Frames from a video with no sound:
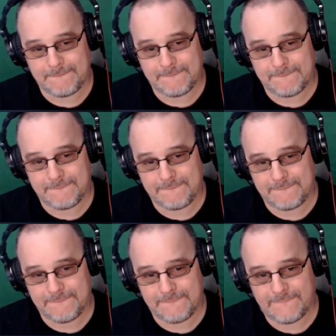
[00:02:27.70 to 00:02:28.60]

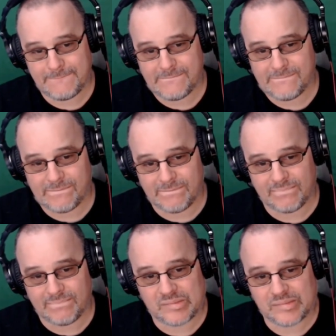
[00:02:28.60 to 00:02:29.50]

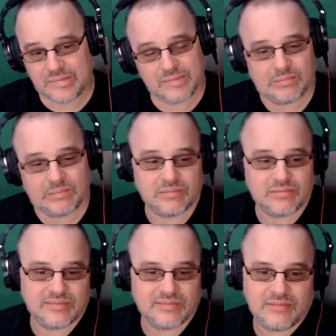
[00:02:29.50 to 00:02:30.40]

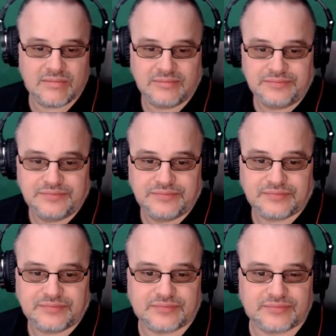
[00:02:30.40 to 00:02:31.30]

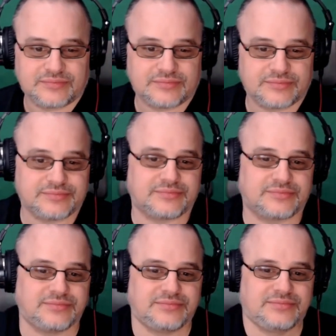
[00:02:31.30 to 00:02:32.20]

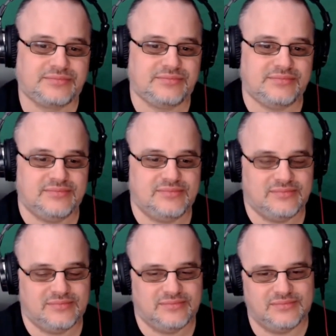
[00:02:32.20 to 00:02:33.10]

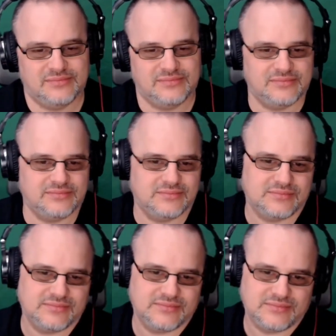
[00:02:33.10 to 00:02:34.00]
No words are spoken by the person on screen.